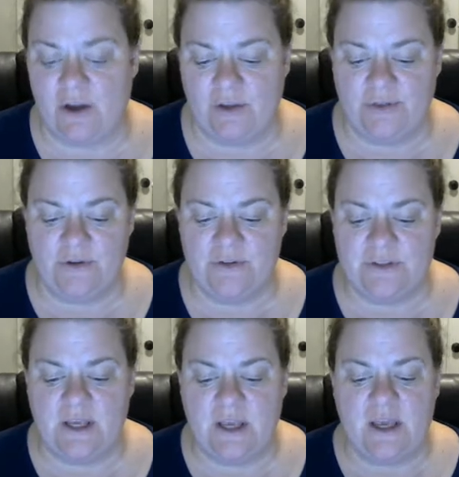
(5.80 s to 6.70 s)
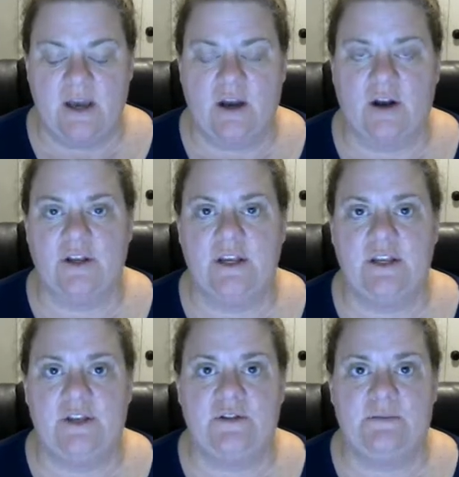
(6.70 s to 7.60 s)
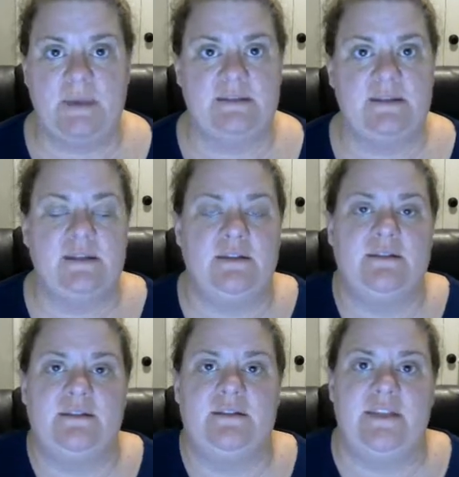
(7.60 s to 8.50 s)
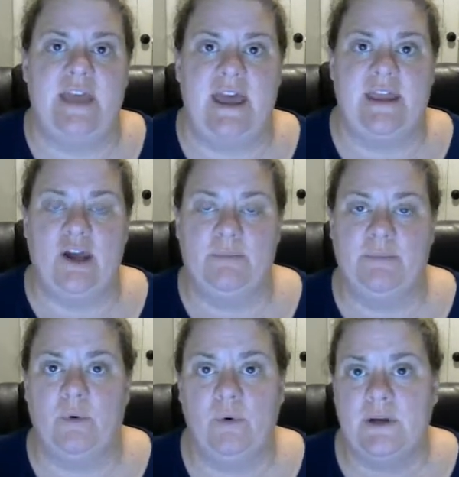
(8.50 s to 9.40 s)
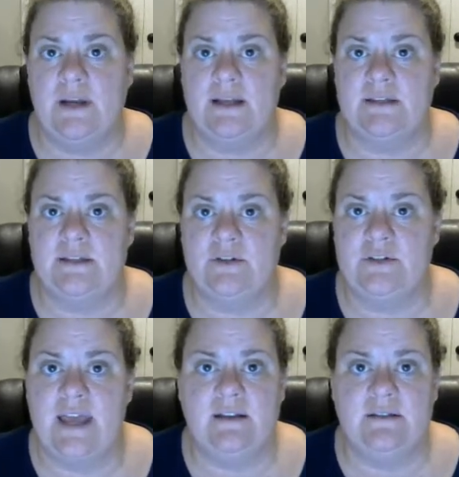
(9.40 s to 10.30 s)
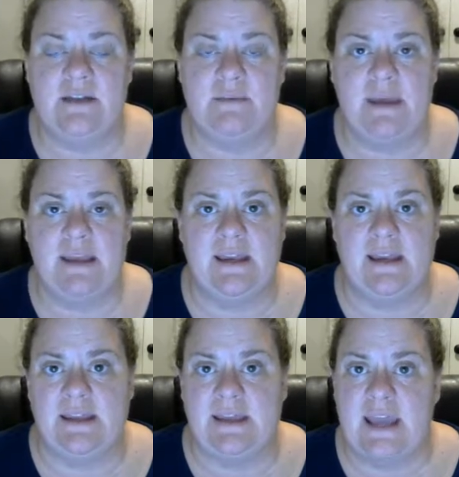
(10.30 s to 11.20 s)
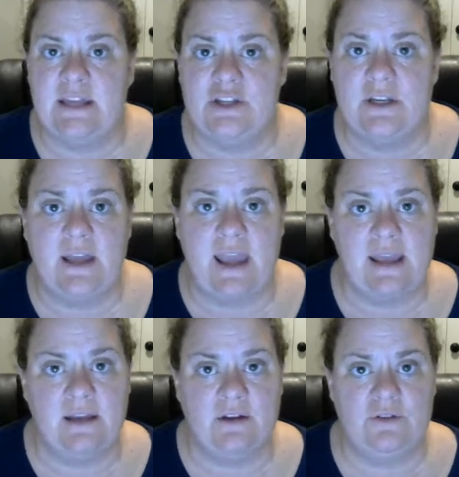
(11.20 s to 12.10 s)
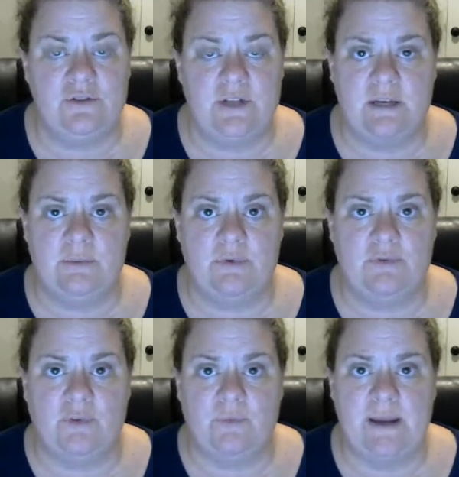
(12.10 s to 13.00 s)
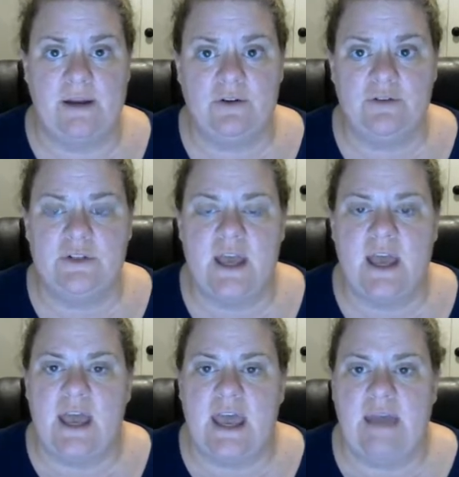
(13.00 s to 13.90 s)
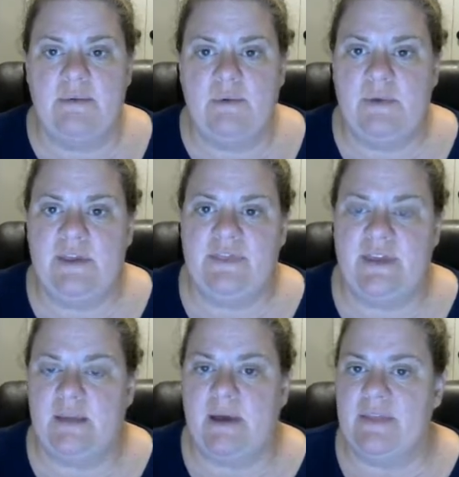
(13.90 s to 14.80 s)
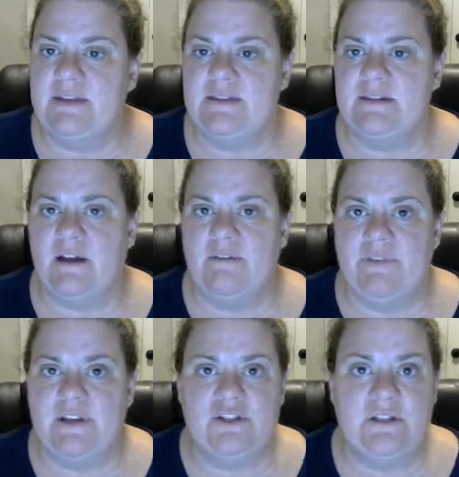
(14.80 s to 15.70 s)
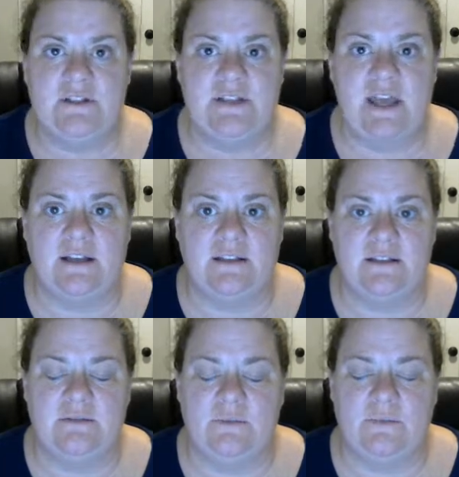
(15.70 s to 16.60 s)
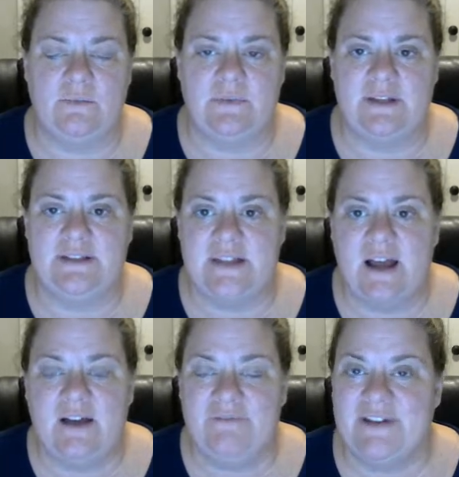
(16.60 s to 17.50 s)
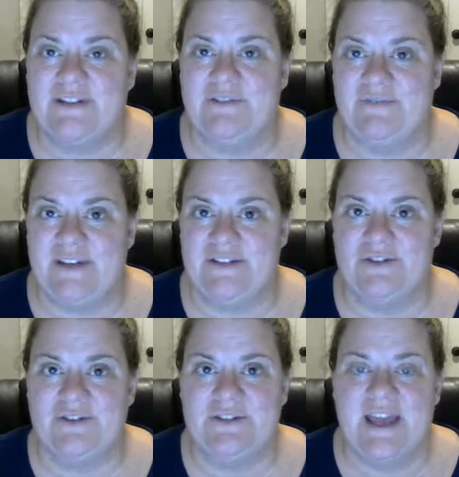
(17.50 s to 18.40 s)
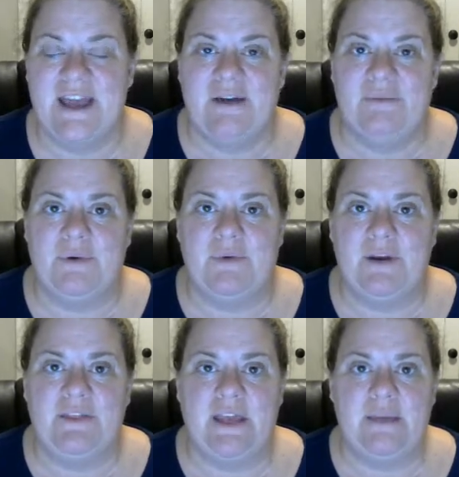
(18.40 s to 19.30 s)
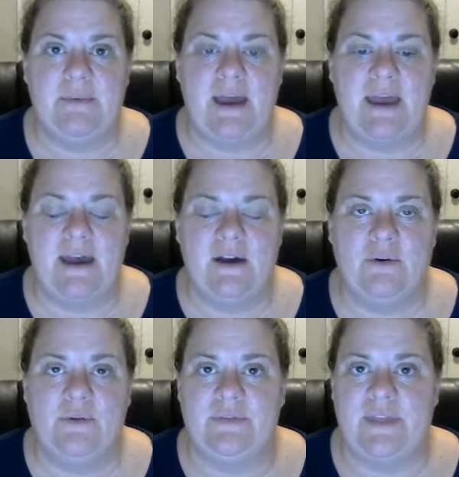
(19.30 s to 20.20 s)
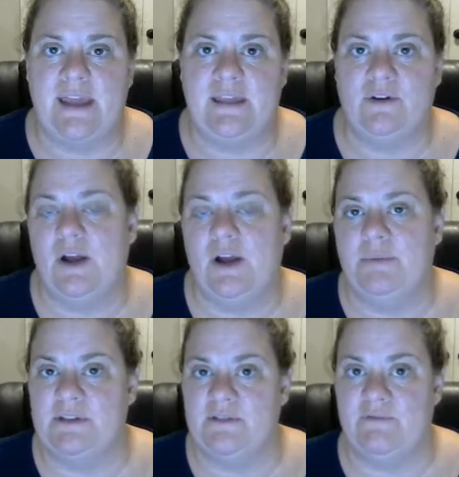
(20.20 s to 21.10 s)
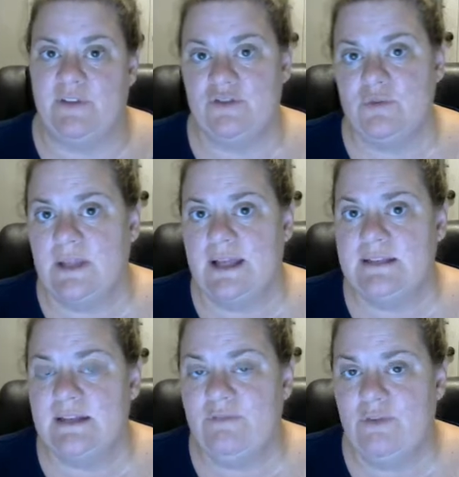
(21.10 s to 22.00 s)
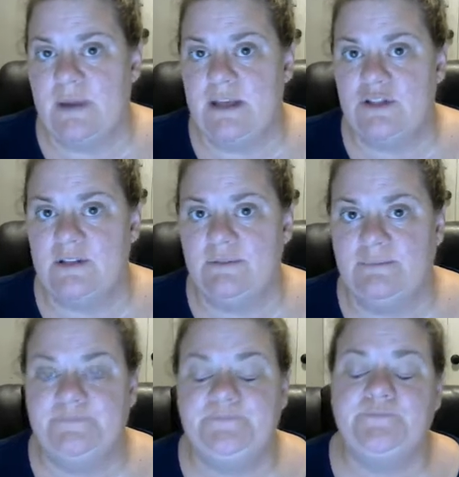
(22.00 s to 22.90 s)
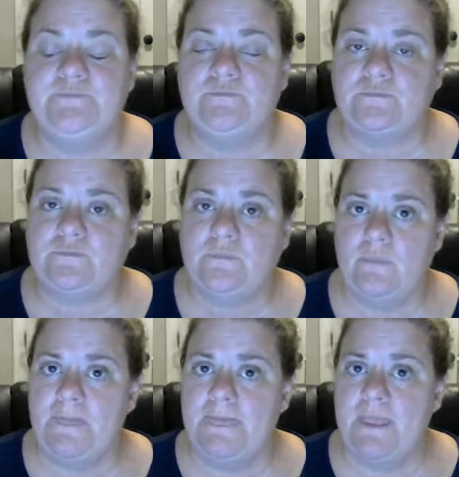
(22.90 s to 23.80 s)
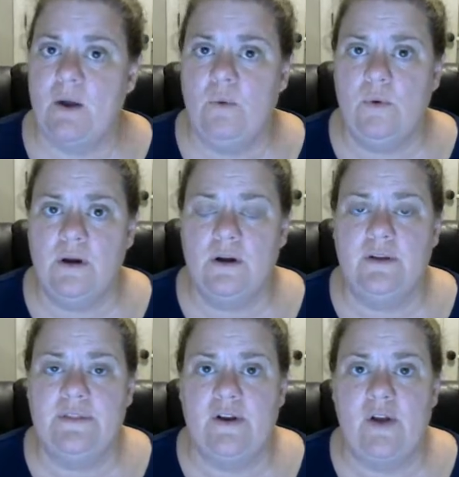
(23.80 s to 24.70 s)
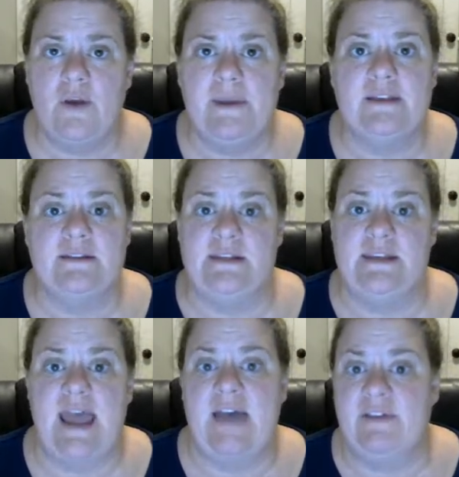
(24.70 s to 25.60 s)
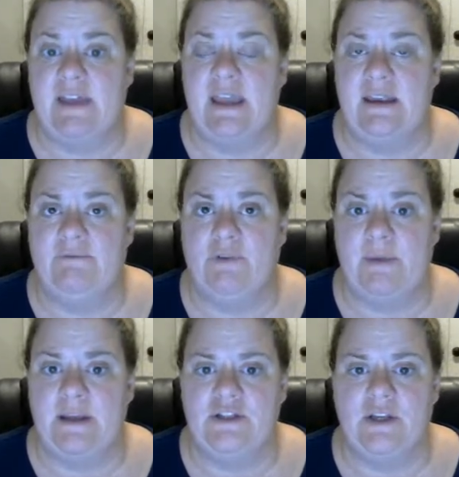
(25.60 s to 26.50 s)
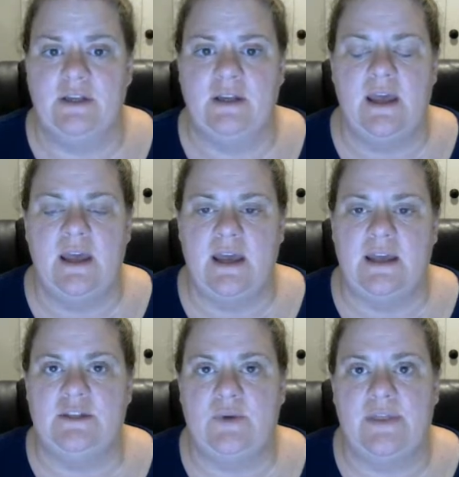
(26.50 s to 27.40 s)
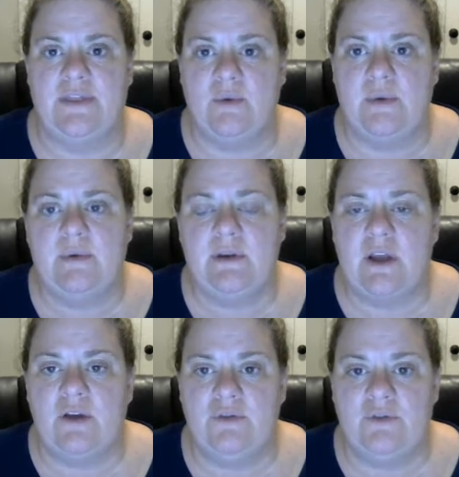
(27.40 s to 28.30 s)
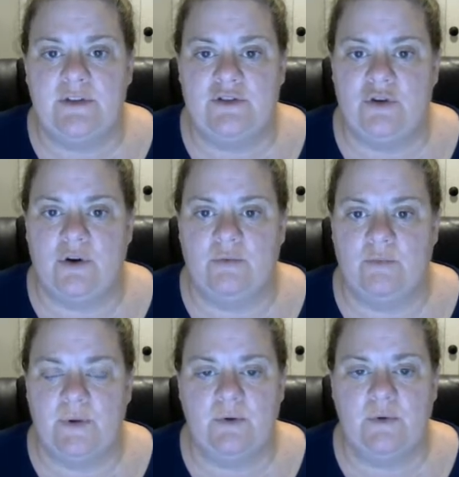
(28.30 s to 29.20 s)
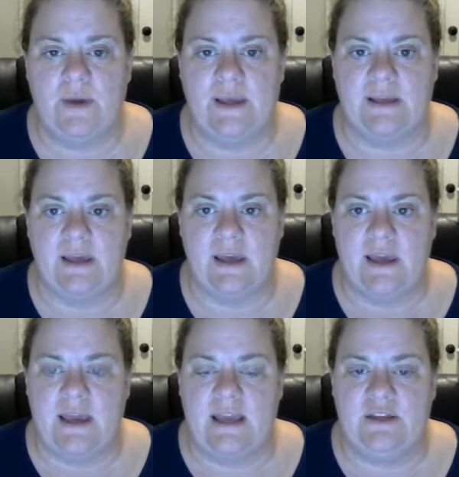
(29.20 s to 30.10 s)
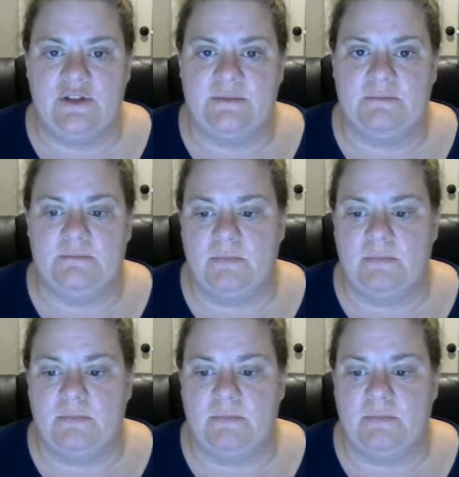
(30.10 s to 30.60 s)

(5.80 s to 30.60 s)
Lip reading: authors are going to use methods that help organize their text and make it engaging and understandable for readers. And when we think about these nonfiction texts, these nonfiction features, we want to think about how they either help us visualize information or they're helping us navigate information. And so I thought we would go through this chart real quick and just